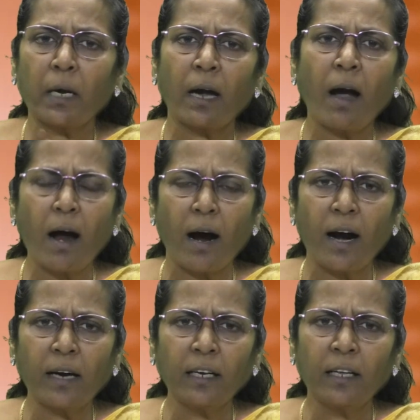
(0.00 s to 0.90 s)
my
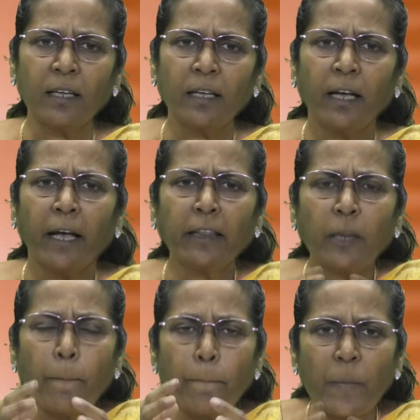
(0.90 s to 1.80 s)
heart, in
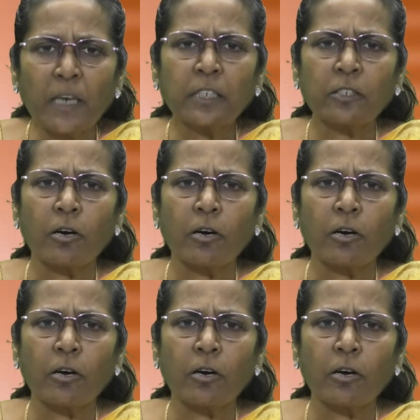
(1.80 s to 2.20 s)
the midst